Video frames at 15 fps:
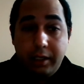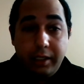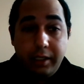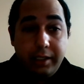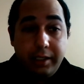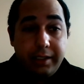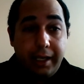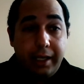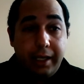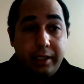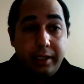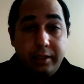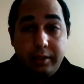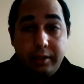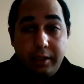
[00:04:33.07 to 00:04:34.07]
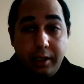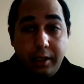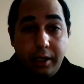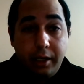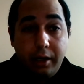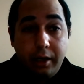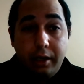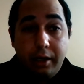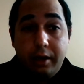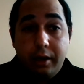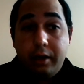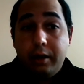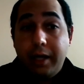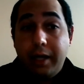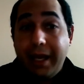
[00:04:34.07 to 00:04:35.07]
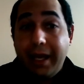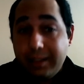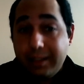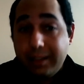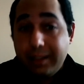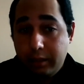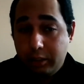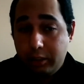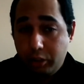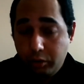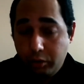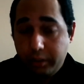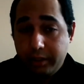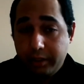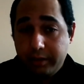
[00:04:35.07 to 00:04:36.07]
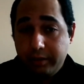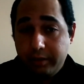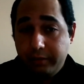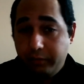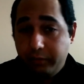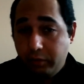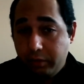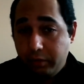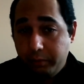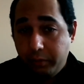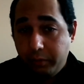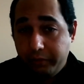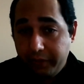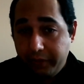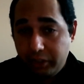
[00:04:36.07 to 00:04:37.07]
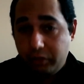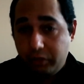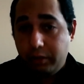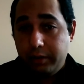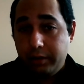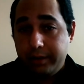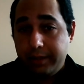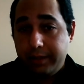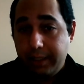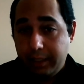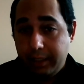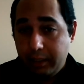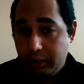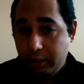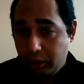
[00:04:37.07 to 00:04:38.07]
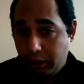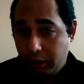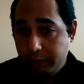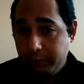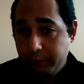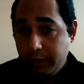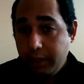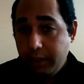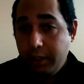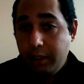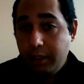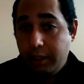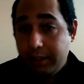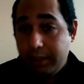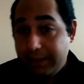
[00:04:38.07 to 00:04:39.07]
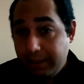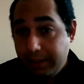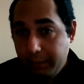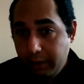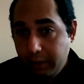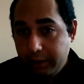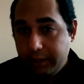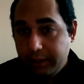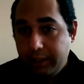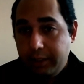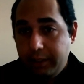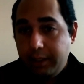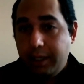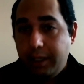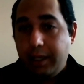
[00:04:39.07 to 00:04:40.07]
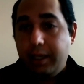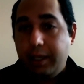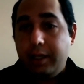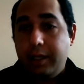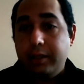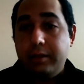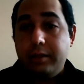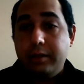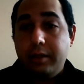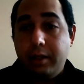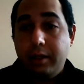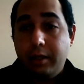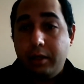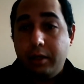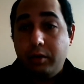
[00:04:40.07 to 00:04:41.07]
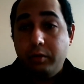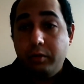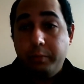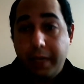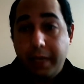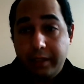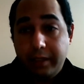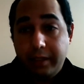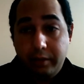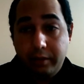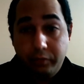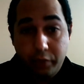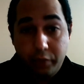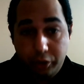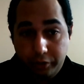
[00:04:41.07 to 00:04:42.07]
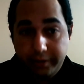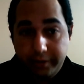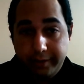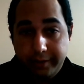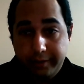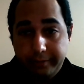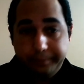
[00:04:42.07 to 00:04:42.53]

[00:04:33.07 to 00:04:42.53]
is an excellent choice for professionals seeking job stability and competitive wages.